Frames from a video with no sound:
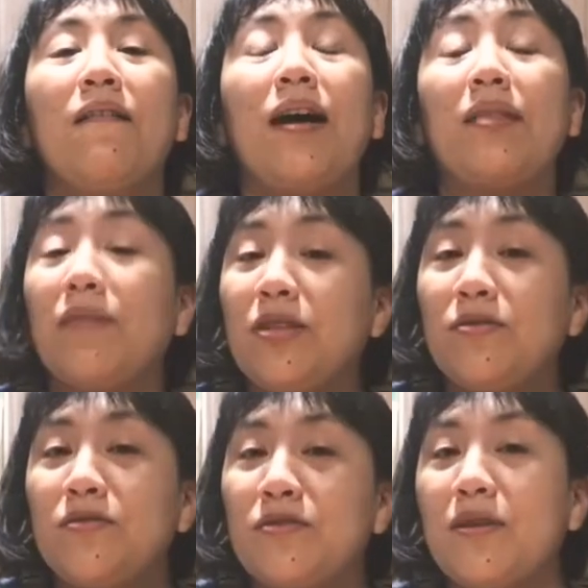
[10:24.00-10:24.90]

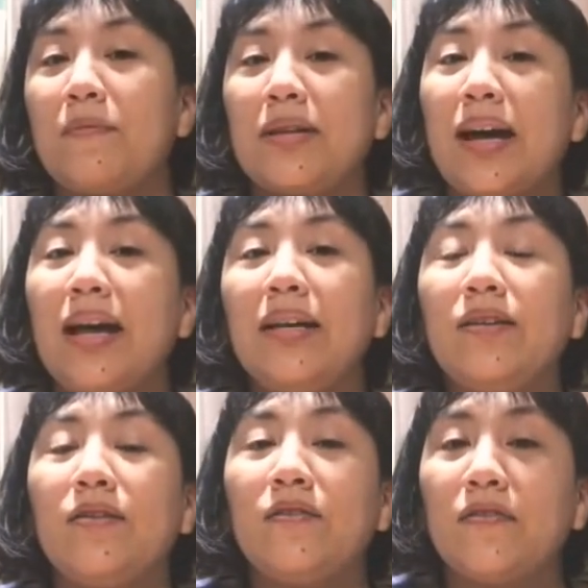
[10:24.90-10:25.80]
Adventurous Travel Guide
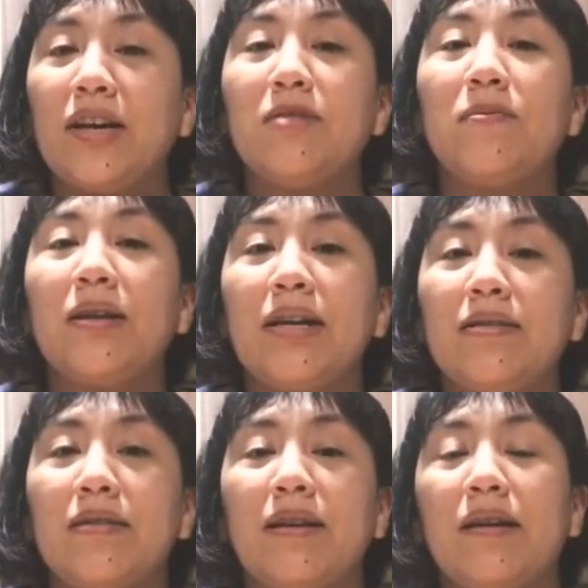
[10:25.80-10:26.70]
on Facebook,
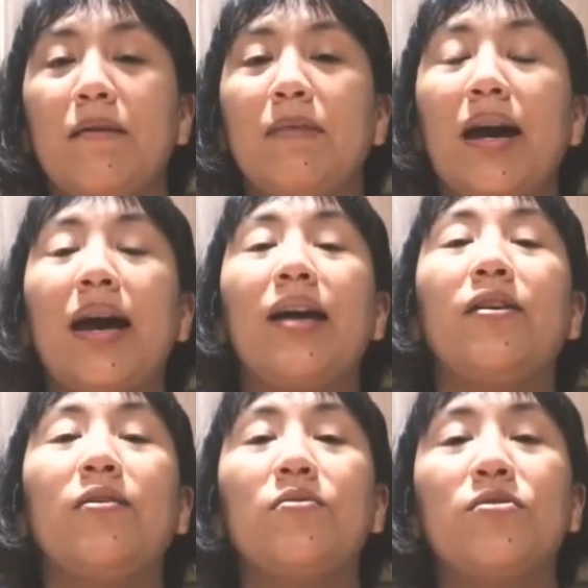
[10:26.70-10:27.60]
Instagram,
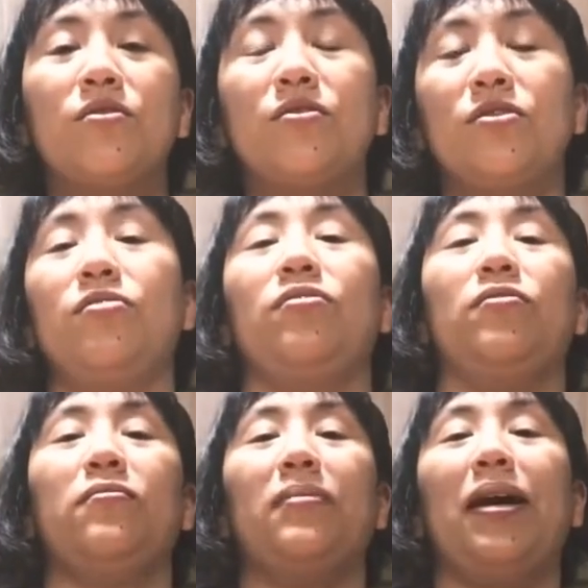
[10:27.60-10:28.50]
and also
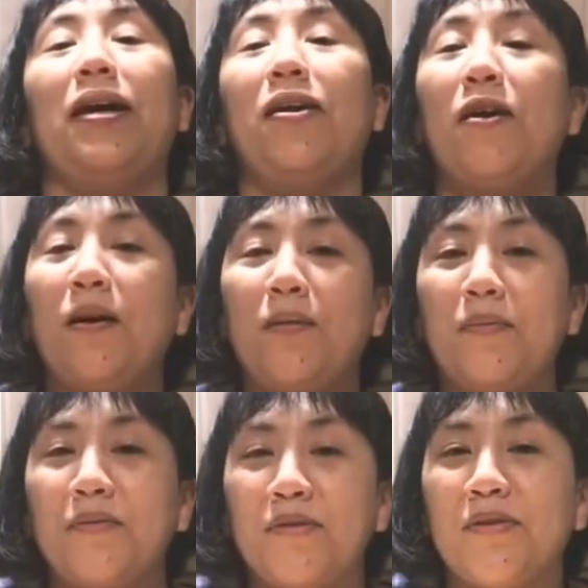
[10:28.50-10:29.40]
YouTube. I hope to